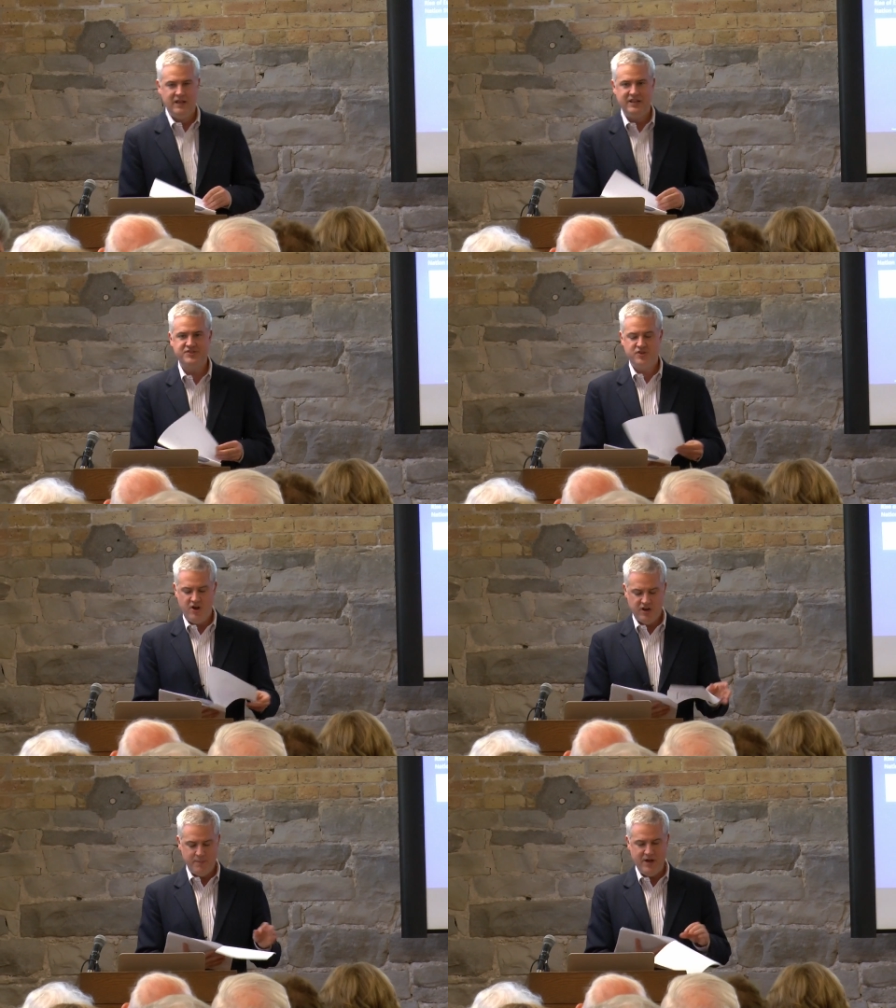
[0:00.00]
let's
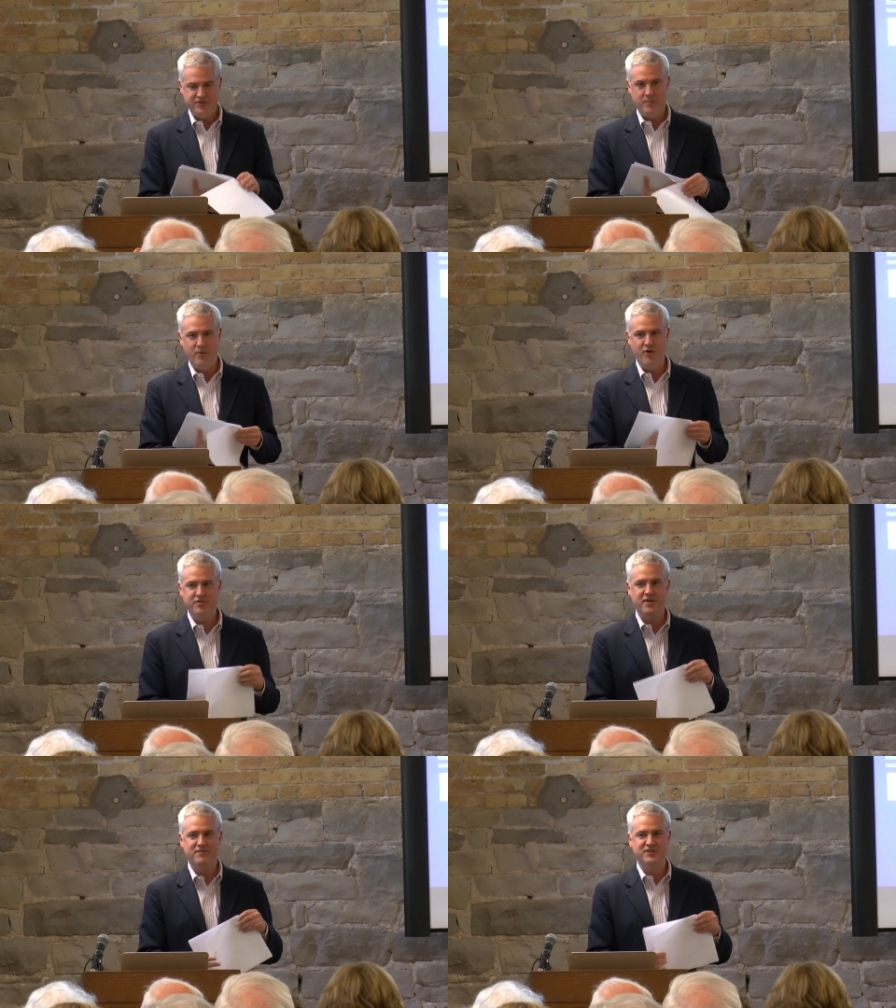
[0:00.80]
talk about the
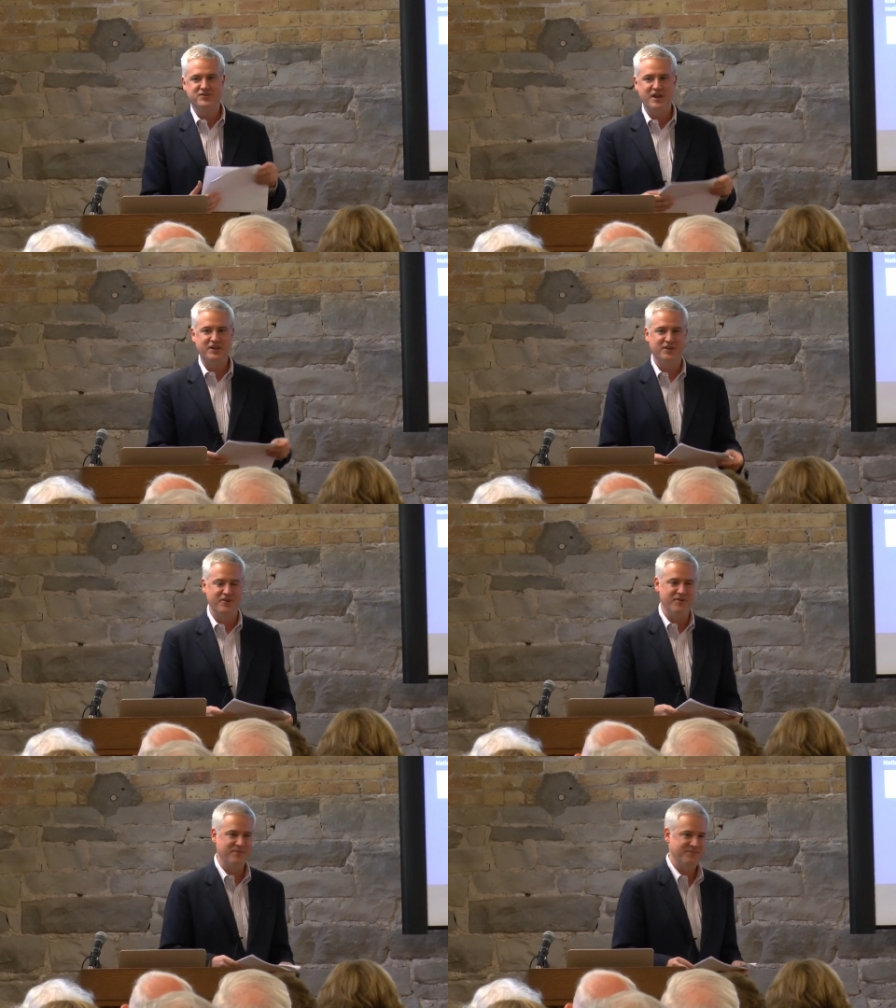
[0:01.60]
birth of the
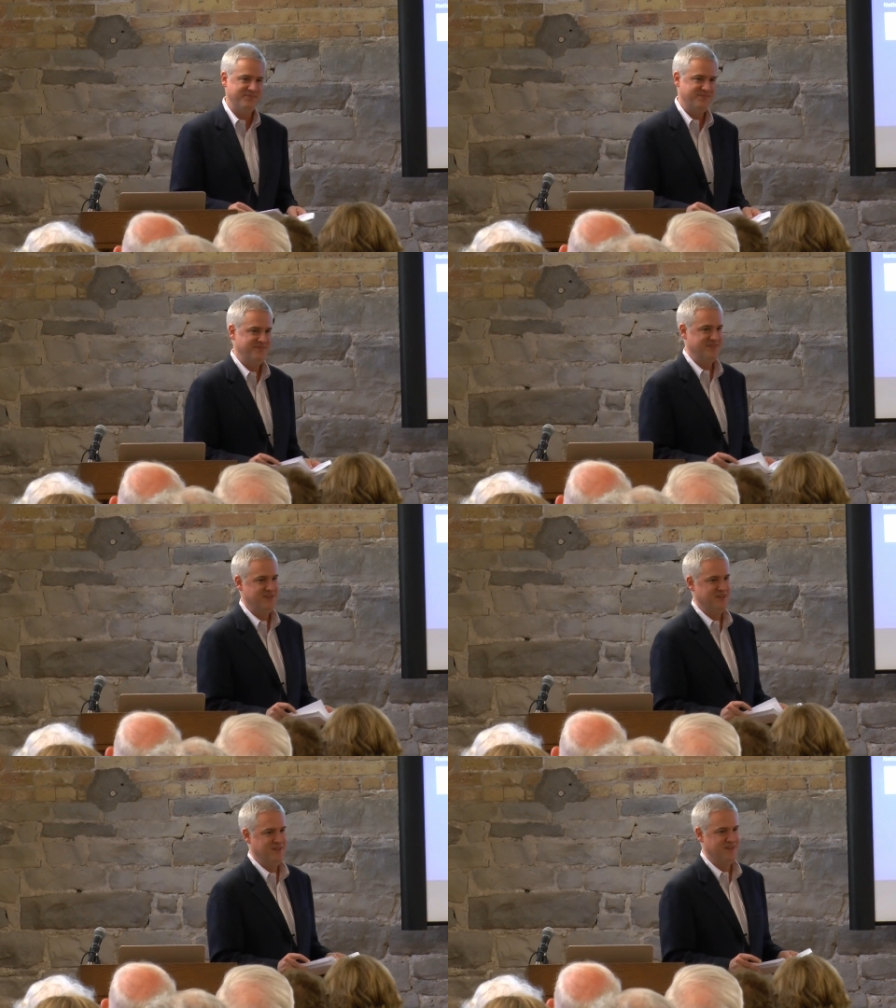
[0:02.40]
secular.
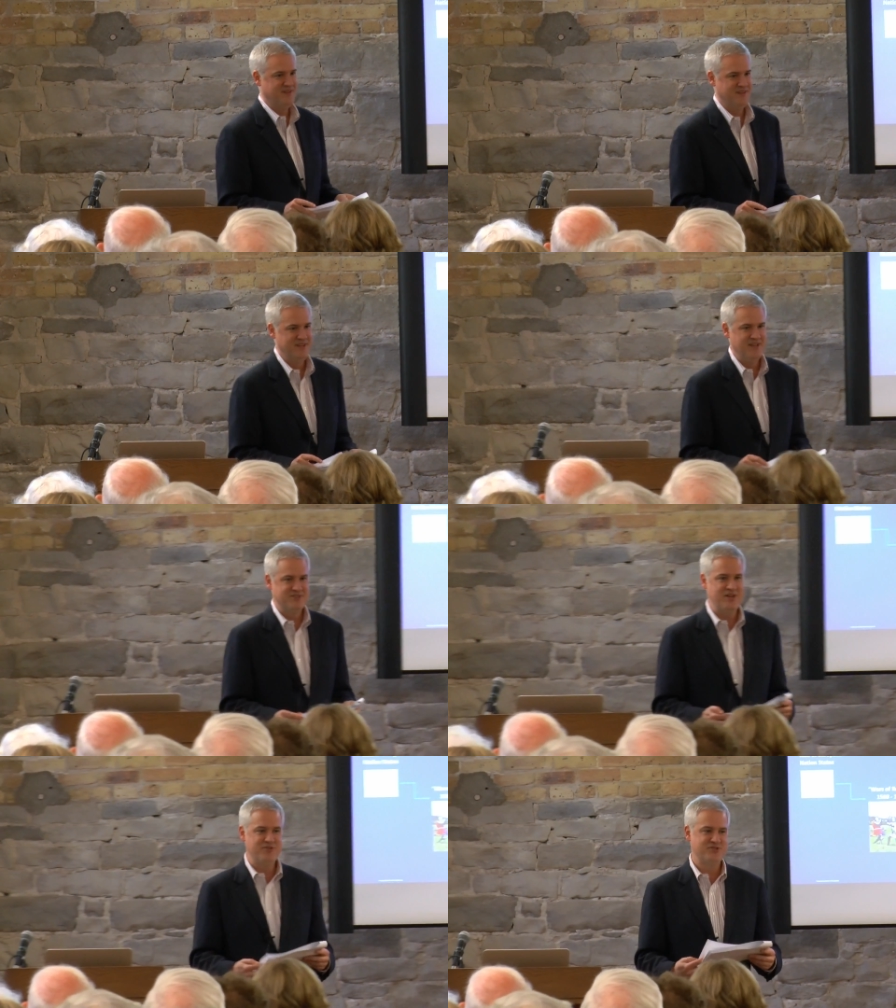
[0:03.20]

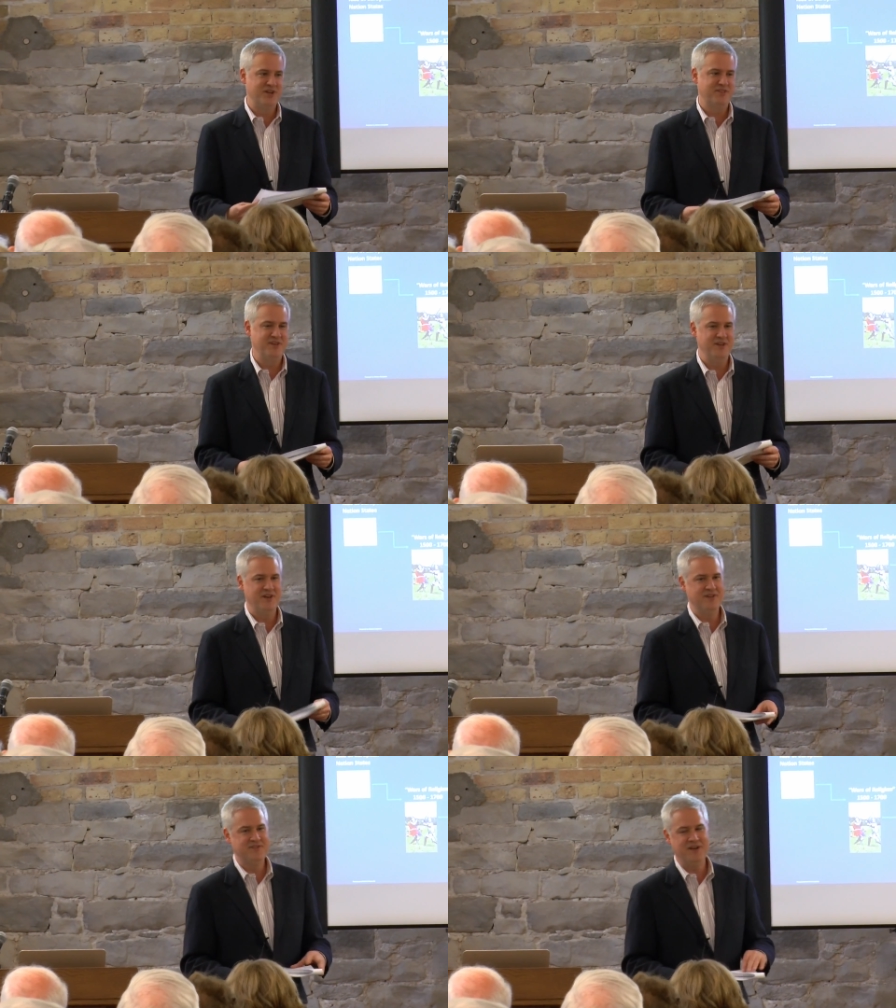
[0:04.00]
Sounds like the
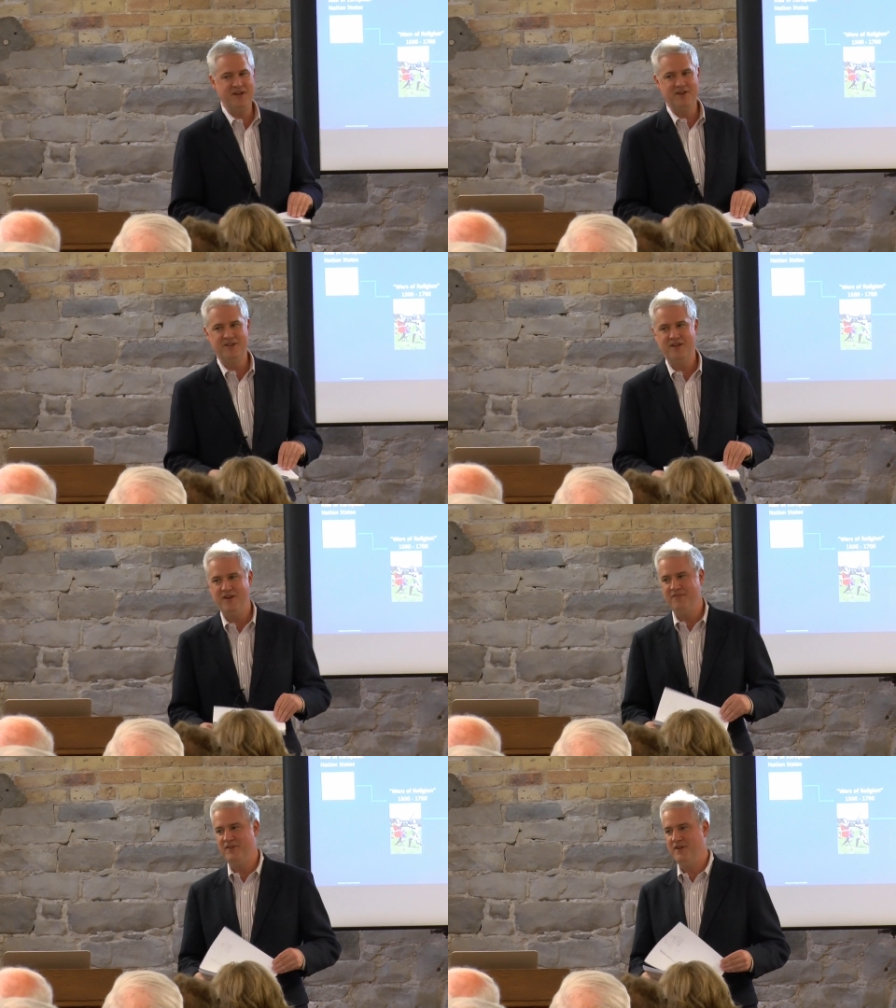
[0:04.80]
uh, title
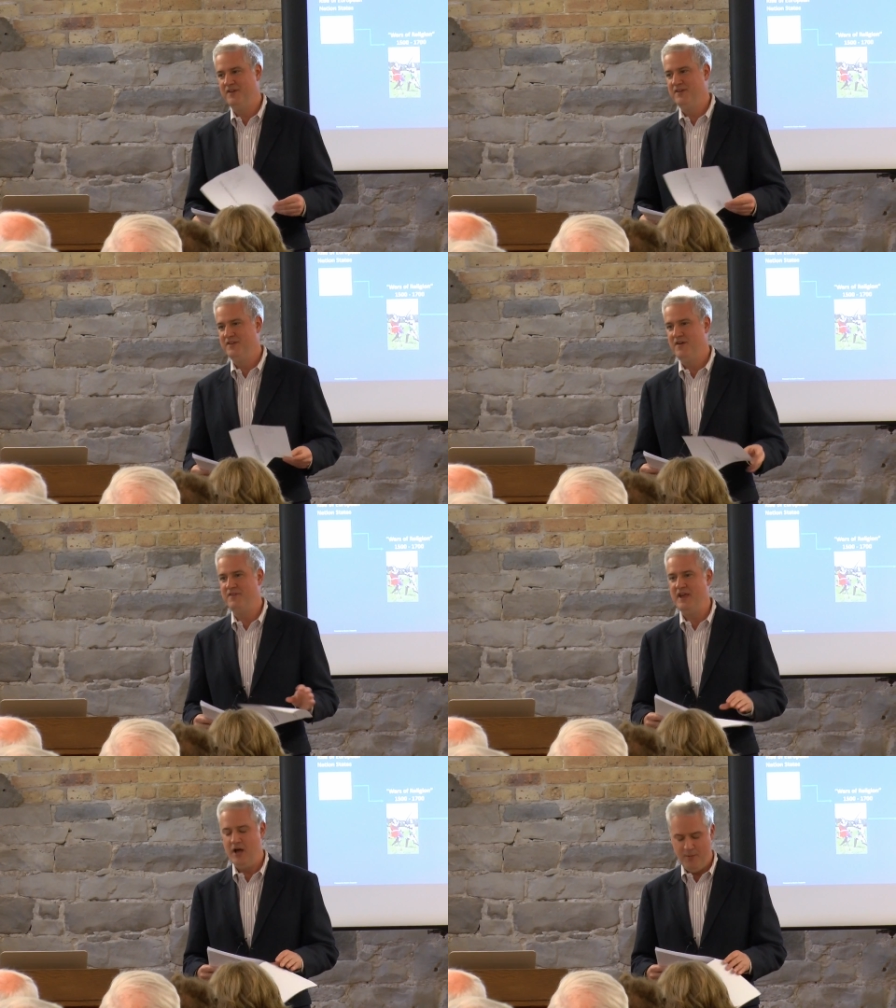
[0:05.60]
of, a, of
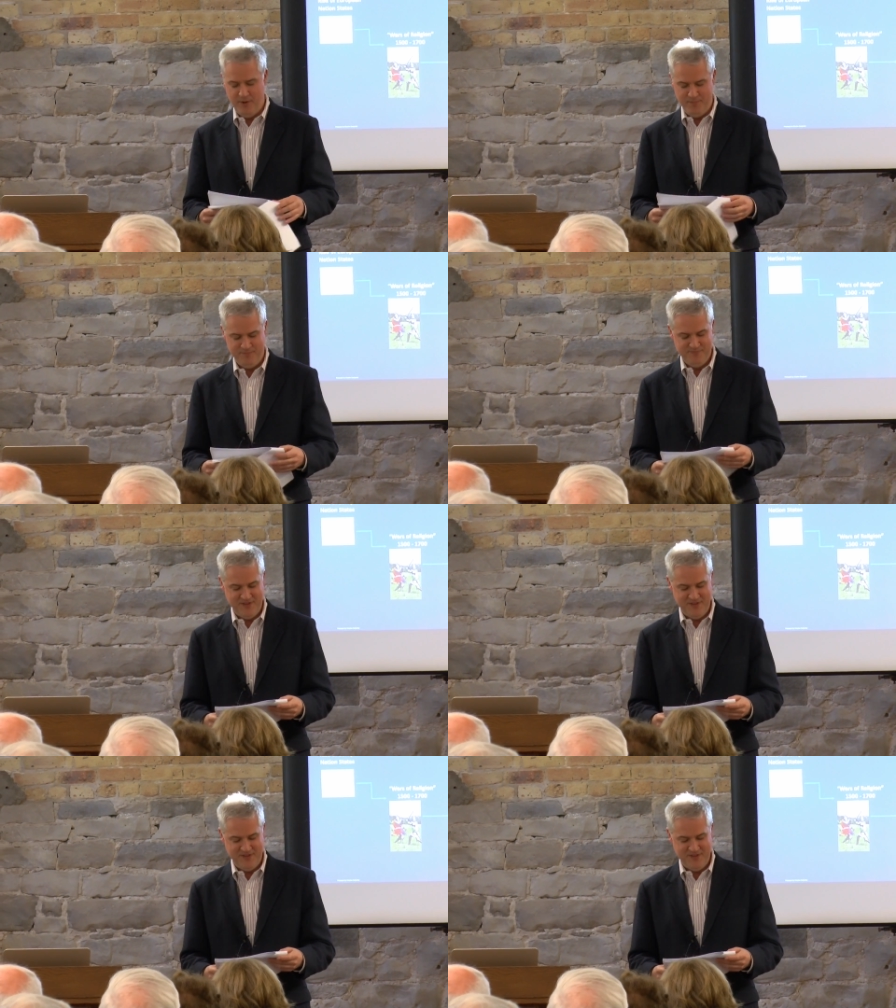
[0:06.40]
an album.